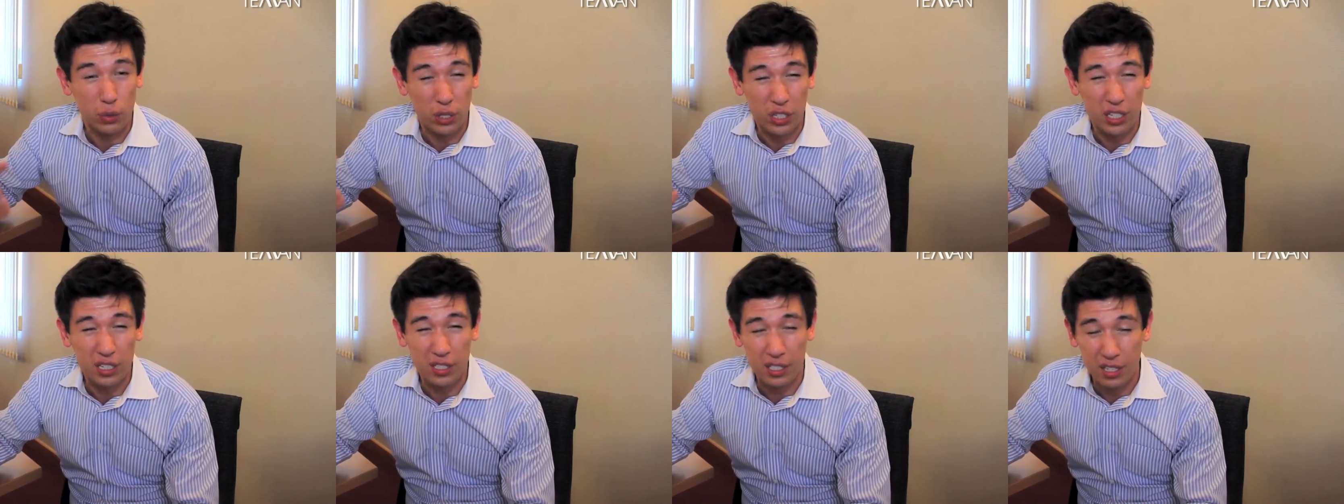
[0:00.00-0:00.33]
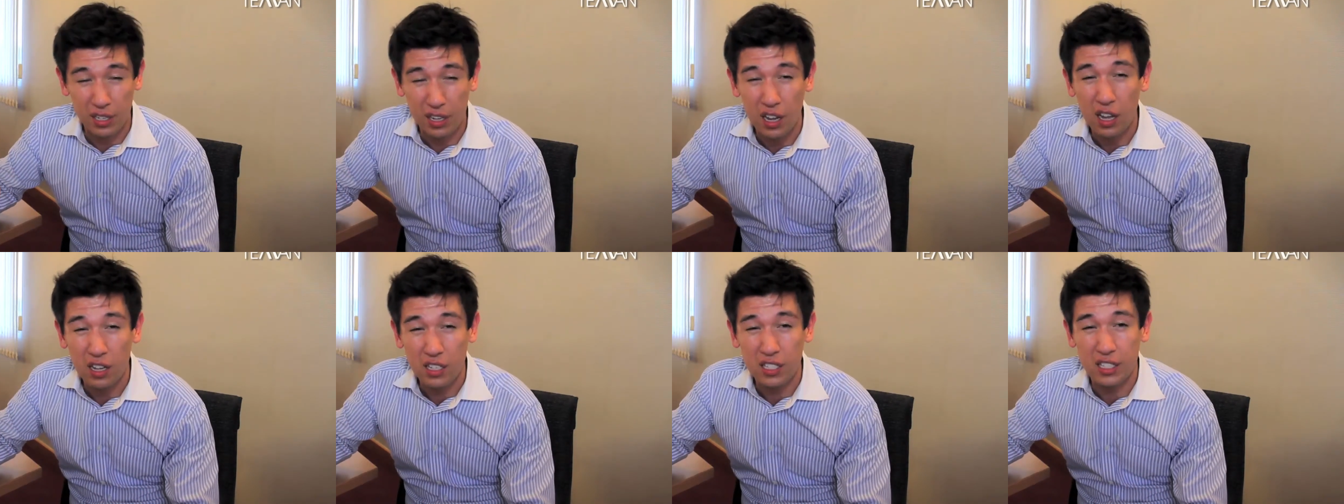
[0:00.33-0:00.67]
which is
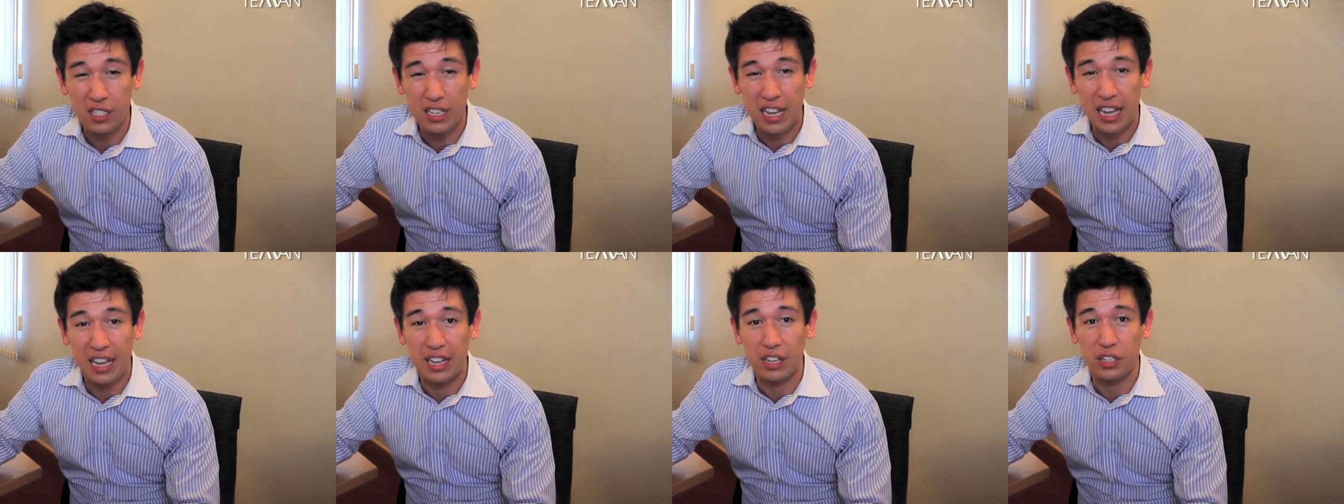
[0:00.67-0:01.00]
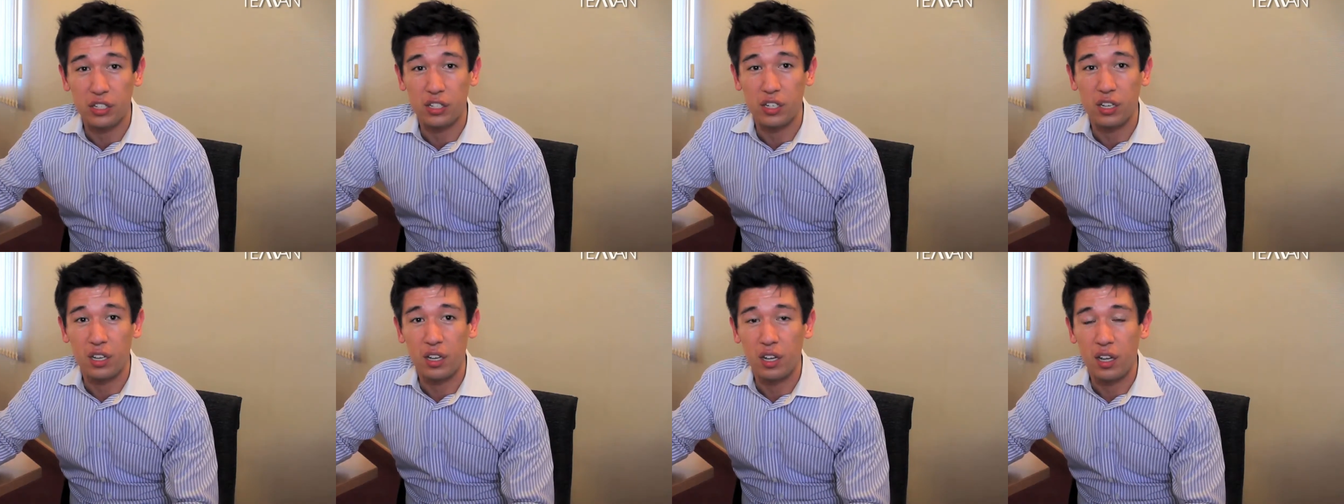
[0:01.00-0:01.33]
the last
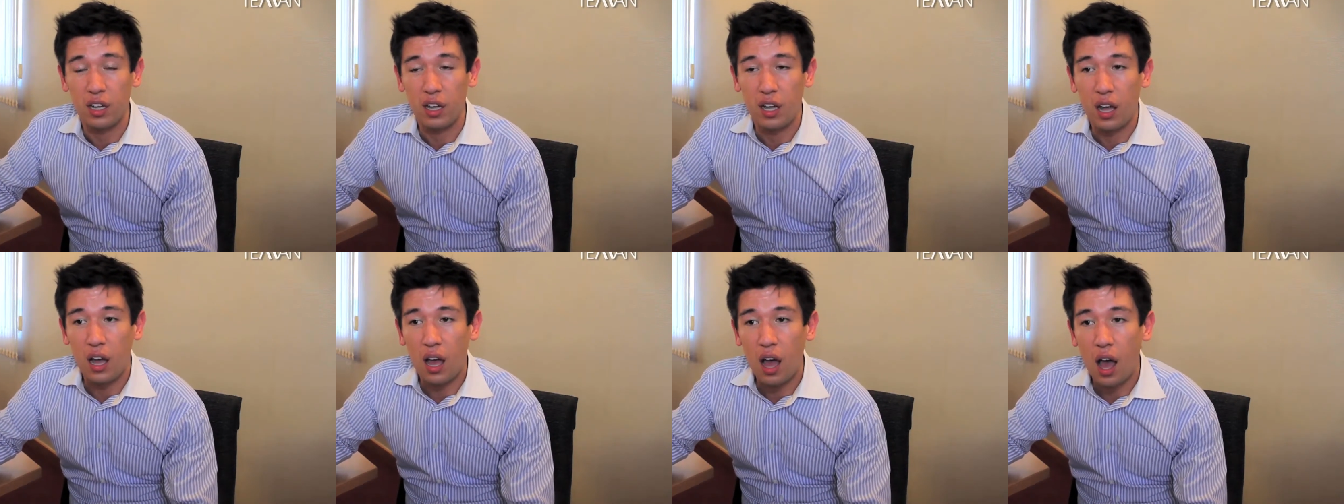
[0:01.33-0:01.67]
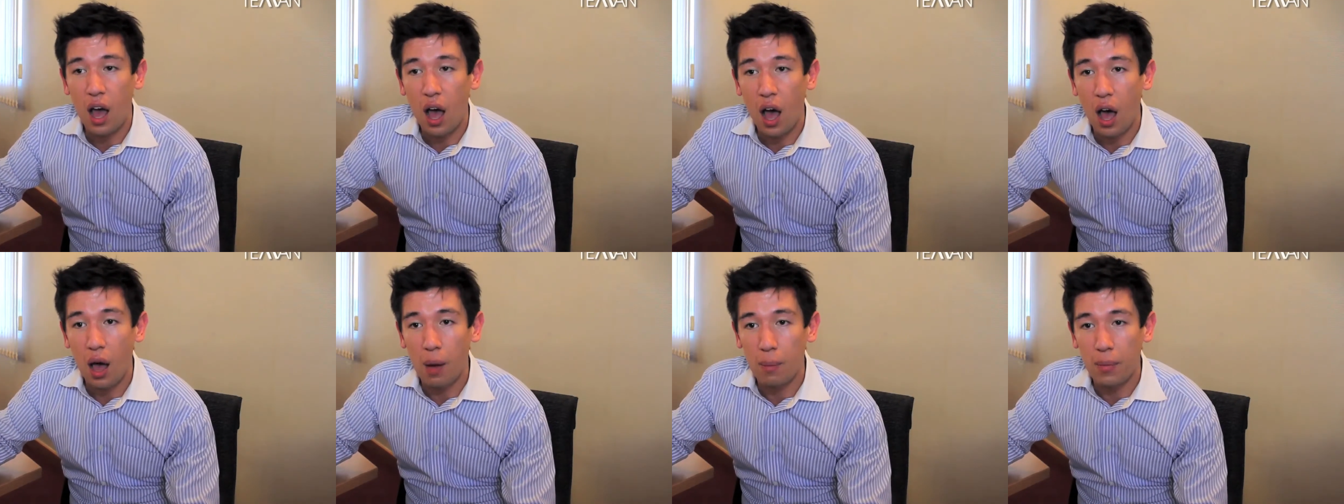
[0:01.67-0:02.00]
stage
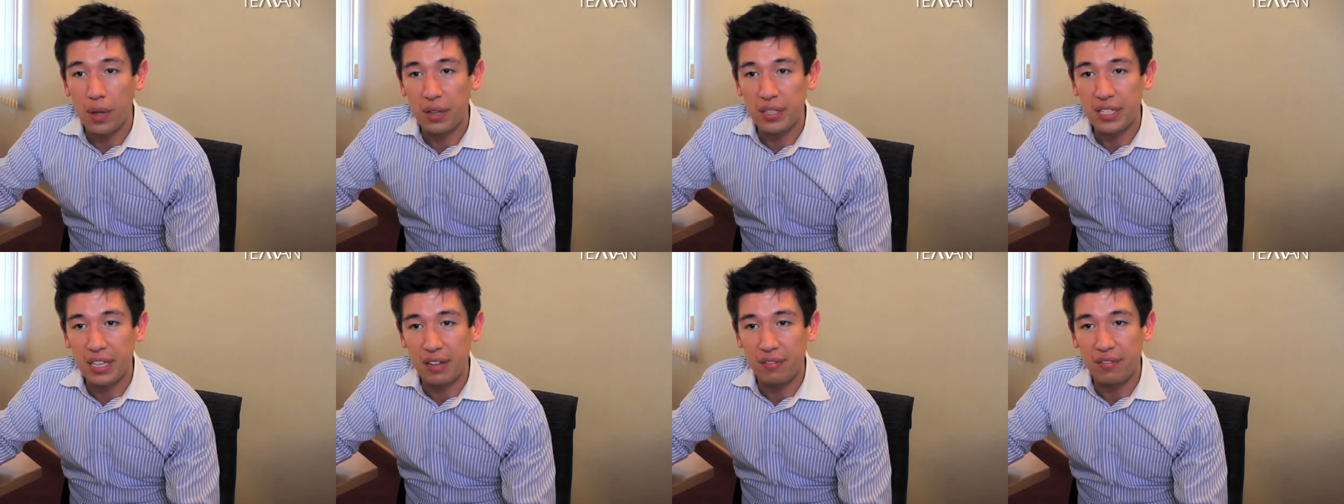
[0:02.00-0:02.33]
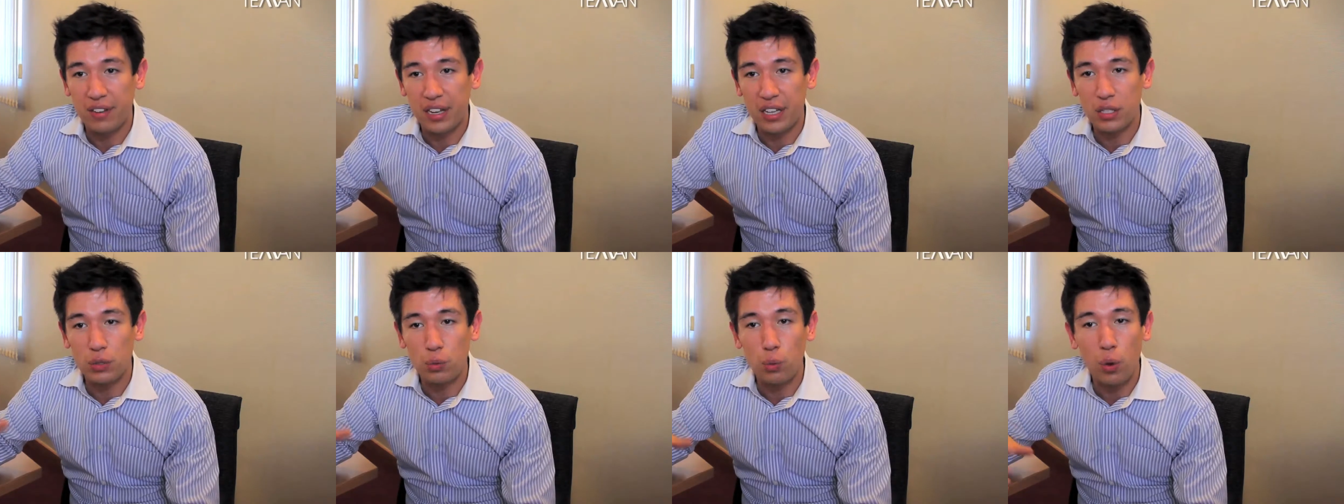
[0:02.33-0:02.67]
um, of
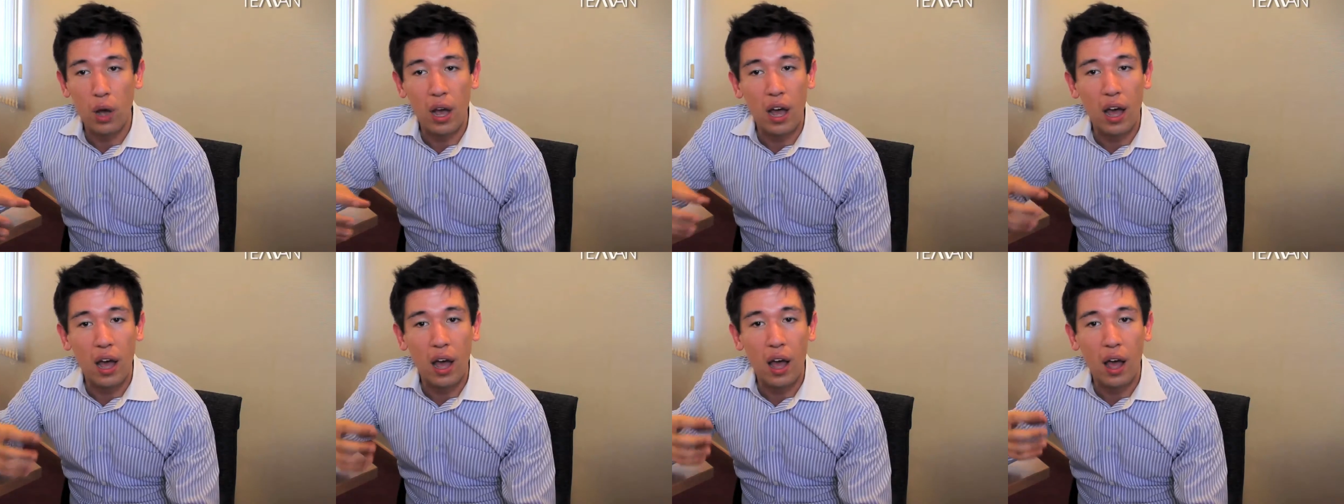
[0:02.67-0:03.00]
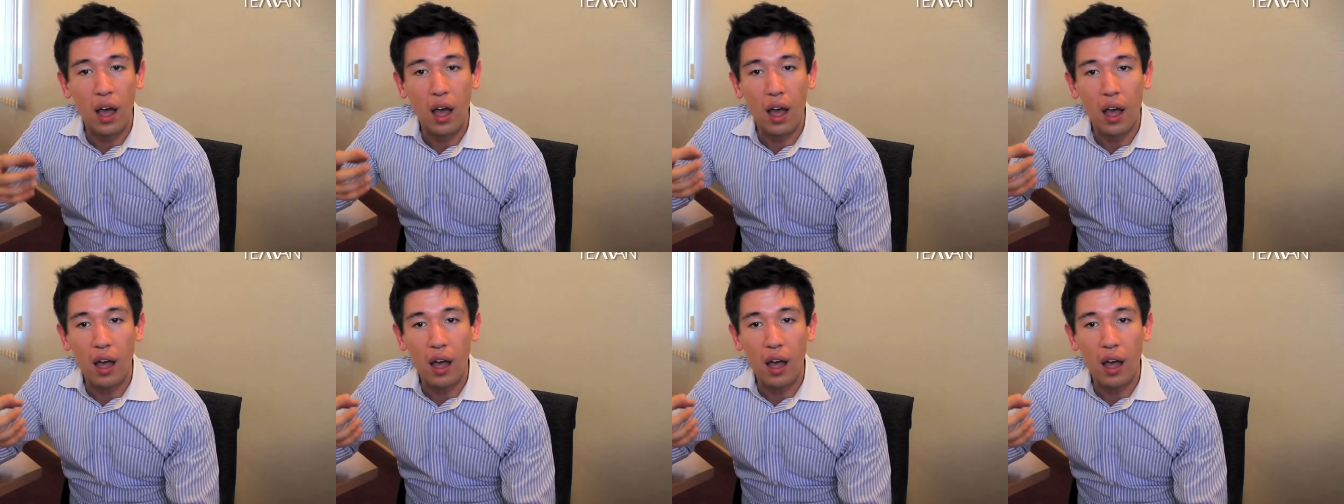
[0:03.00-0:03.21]
syphilis, where